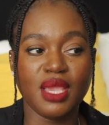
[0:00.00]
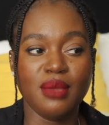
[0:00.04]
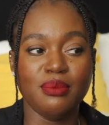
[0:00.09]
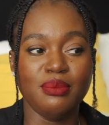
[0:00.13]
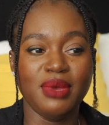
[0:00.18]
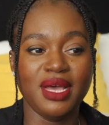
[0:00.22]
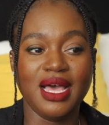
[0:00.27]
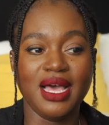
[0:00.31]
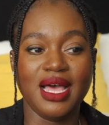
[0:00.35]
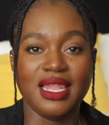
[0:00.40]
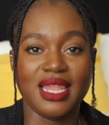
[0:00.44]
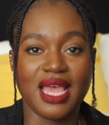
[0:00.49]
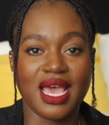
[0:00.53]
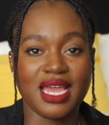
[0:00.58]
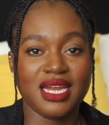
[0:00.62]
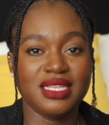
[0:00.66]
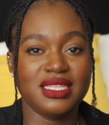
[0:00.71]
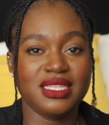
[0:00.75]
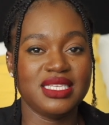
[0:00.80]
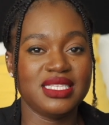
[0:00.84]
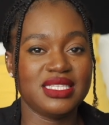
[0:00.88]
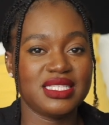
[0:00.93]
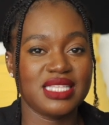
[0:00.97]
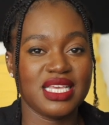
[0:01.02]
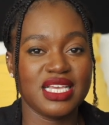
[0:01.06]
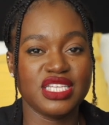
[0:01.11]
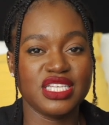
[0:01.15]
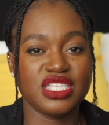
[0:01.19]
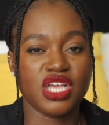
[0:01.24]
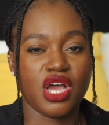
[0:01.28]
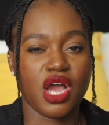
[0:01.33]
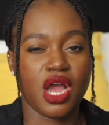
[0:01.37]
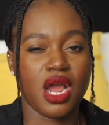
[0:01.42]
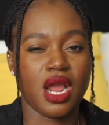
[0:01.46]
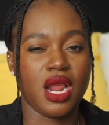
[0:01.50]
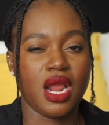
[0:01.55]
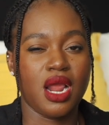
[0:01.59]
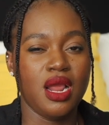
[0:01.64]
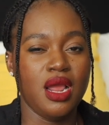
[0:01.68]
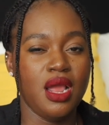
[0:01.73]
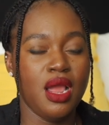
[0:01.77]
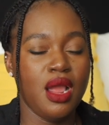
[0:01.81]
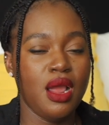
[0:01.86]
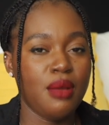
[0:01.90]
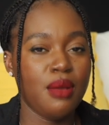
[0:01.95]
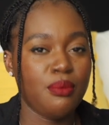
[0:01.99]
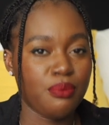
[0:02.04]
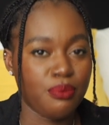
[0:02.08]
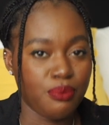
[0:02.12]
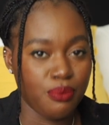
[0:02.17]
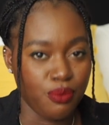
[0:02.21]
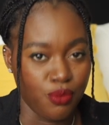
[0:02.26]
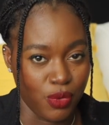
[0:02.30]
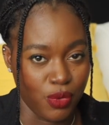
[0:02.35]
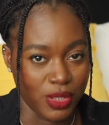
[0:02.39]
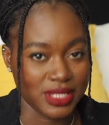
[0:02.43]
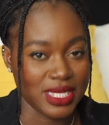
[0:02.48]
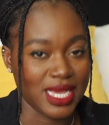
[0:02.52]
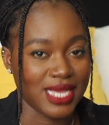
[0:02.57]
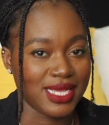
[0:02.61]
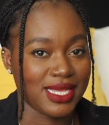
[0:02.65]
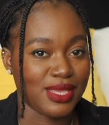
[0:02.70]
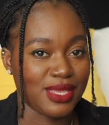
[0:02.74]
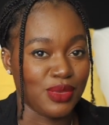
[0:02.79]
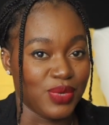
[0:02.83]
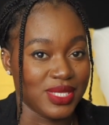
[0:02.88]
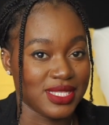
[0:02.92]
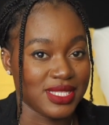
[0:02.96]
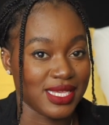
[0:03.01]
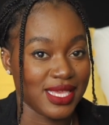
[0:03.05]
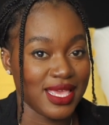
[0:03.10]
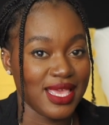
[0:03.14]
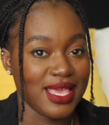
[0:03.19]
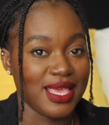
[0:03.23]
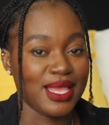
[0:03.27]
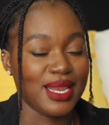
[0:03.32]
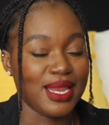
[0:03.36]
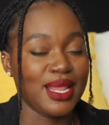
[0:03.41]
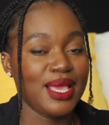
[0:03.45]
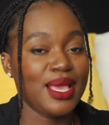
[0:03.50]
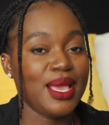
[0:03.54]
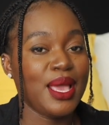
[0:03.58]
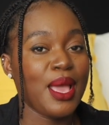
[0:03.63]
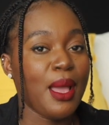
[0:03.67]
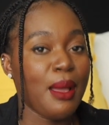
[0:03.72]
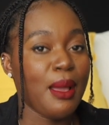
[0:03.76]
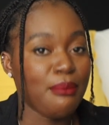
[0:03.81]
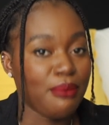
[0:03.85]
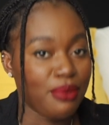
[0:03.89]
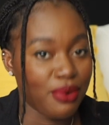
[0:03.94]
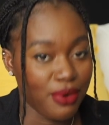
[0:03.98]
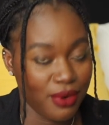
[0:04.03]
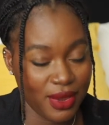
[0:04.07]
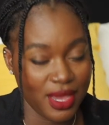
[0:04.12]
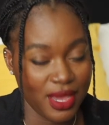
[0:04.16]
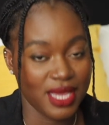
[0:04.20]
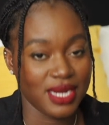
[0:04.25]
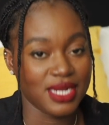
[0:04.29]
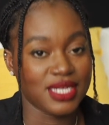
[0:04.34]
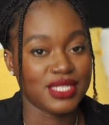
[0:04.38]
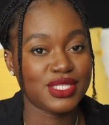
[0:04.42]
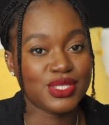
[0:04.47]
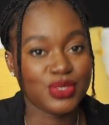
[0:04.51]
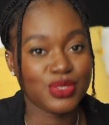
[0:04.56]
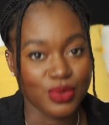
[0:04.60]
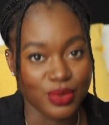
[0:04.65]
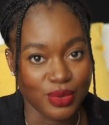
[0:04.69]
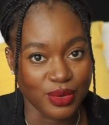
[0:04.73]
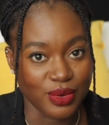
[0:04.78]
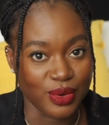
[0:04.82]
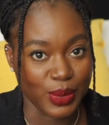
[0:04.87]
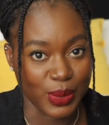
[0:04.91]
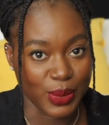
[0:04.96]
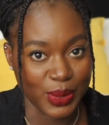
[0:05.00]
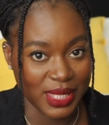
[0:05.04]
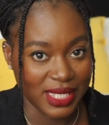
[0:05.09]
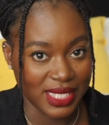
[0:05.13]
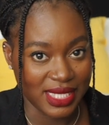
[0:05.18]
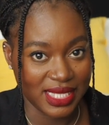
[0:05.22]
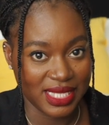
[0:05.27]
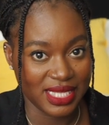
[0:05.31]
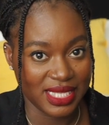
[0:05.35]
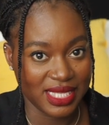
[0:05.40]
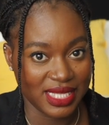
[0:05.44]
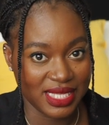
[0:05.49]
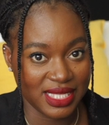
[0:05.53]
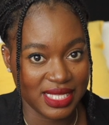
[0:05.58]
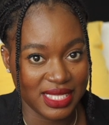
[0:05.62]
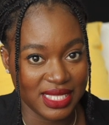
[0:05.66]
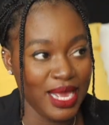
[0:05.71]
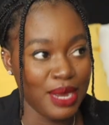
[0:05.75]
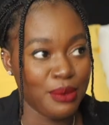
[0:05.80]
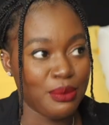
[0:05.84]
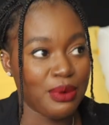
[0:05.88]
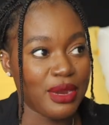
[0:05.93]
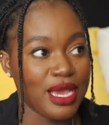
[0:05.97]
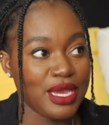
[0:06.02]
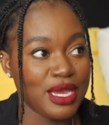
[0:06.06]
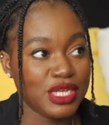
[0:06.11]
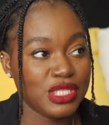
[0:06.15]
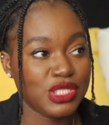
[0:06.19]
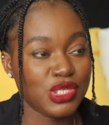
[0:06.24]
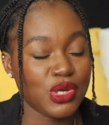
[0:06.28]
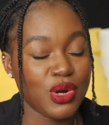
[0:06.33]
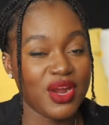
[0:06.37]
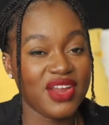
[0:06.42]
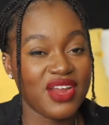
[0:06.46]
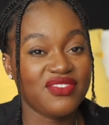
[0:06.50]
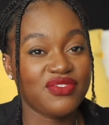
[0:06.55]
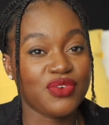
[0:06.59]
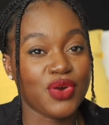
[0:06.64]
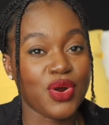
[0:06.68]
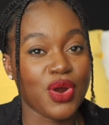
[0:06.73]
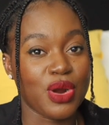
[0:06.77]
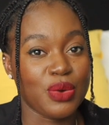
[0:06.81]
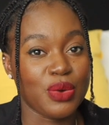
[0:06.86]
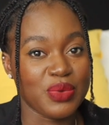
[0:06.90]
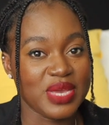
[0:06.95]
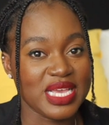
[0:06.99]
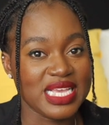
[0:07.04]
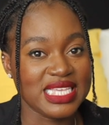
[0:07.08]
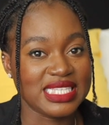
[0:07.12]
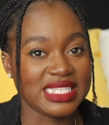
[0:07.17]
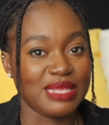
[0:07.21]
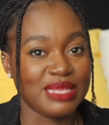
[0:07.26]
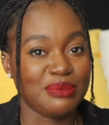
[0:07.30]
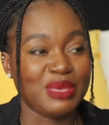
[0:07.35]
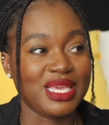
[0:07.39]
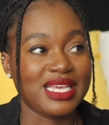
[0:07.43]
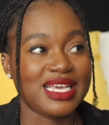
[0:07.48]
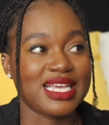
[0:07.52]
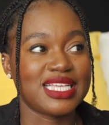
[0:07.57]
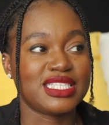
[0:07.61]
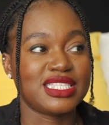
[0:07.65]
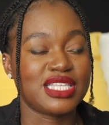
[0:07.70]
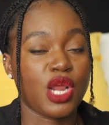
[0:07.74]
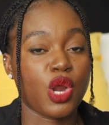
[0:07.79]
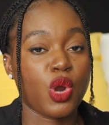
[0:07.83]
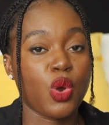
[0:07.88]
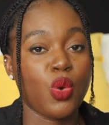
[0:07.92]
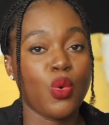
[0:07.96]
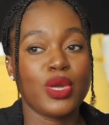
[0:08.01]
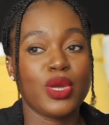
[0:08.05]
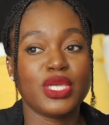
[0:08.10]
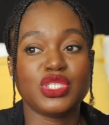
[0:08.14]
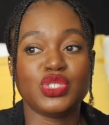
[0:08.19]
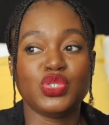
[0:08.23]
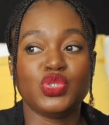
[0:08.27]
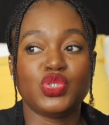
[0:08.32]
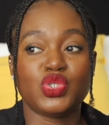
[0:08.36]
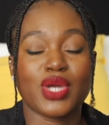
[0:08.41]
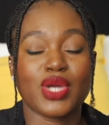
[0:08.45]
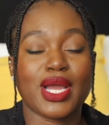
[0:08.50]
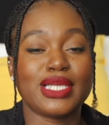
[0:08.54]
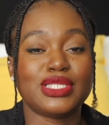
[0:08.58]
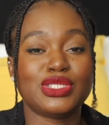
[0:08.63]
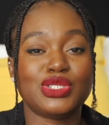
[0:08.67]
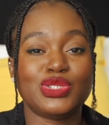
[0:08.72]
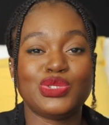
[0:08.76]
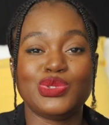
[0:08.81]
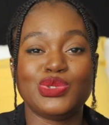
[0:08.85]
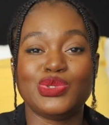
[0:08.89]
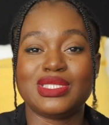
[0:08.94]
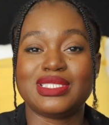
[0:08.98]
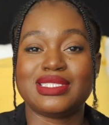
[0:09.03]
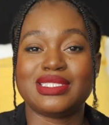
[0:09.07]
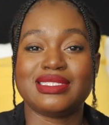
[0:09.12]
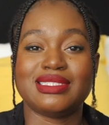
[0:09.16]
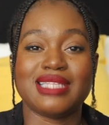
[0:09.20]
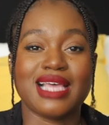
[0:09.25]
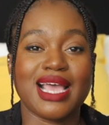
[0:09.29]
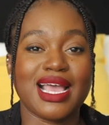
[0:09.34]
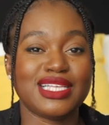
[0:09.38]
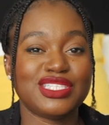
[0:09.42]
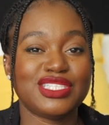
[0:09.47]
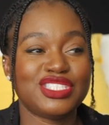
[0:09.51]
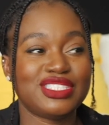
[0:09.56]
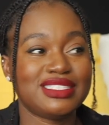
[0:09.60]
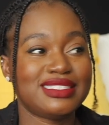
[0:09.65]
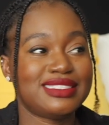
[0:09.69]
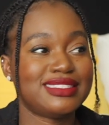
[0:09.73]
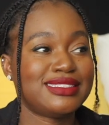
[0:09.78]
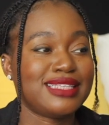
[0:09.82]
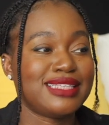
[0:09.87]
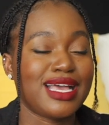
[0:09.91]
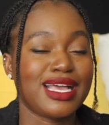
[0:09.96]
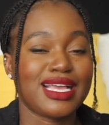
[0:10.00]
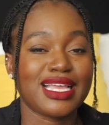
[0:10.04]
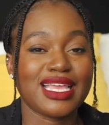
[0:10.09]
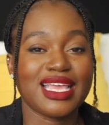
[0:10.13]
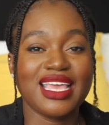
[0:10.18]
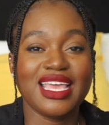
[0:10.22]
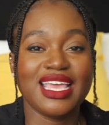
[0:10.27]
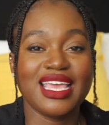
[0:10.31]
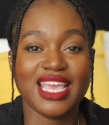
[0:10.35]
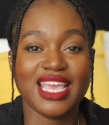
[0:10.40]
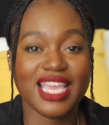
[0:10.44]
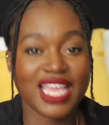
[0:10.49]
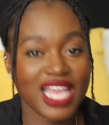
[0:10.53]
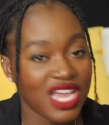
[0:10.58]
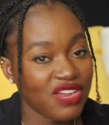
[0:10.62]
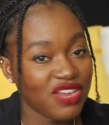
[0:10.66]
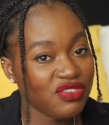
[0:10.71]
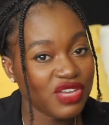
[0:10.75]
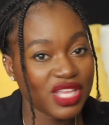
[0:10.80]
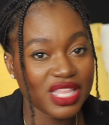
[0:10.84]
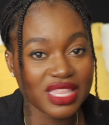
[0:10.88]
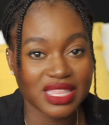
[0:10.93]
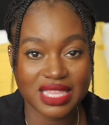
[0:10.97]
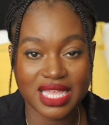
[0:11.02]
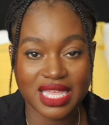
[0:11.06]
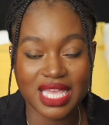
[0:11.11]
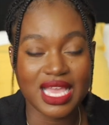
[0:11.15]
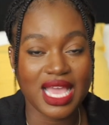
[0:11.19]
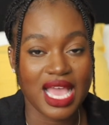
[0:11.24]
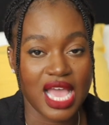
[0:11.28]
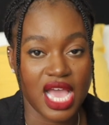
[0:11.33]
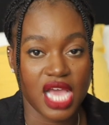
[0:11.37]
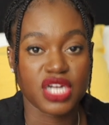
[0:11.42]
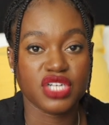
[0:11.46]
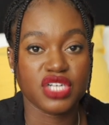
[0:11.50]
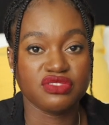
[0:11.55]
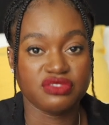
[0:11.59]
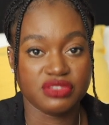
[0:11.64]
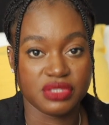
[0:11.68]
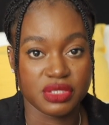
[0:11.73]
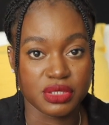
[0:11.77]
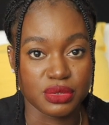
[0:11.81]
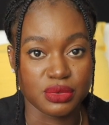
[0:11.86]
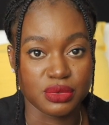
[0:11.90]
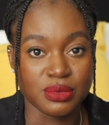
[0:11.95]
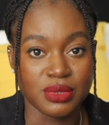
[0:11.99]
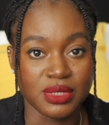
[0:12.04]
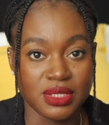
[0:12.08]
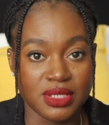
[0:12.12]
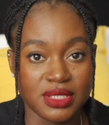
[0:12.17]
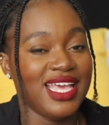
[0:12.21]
But a lot of these things are, once again, predatory. Predatory for a reason, because they're going to try to suck everything out of you.